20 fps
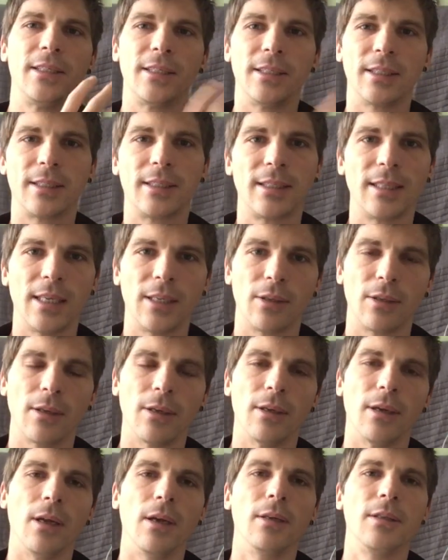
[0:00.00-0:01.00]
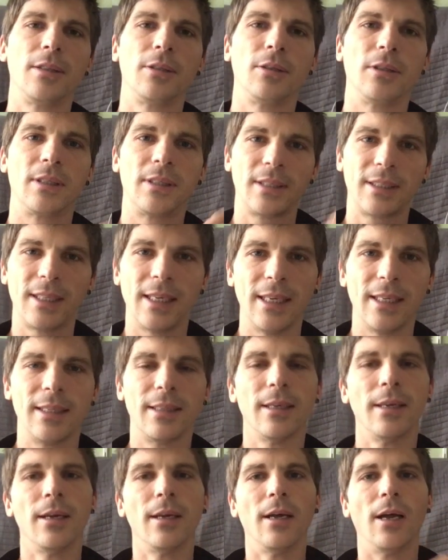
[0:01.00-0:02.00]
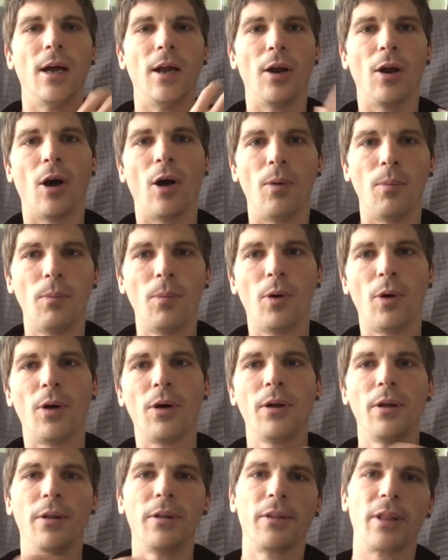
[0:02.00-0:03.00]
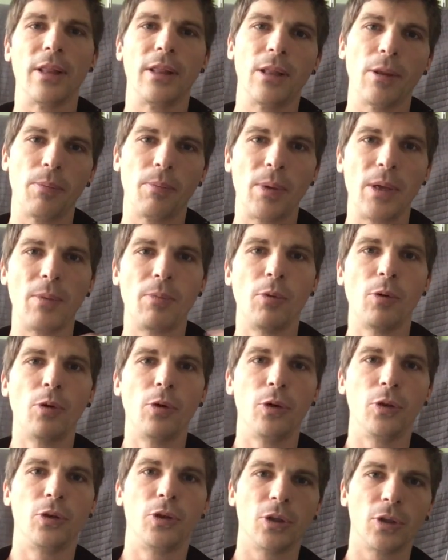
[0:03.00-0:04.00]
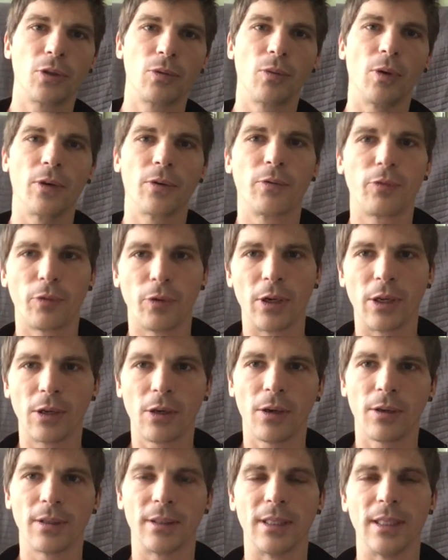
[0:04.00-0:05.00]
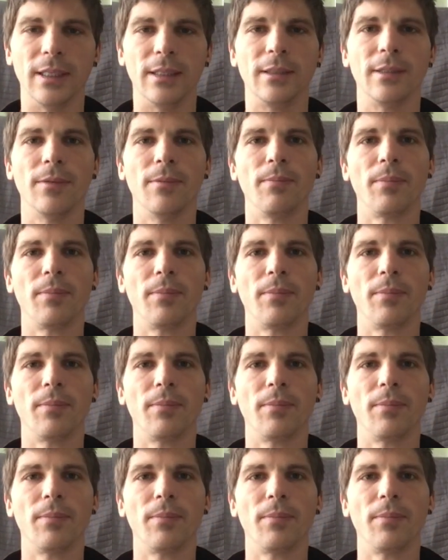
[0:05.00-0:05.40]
succeed a lot more than the people who just want free content.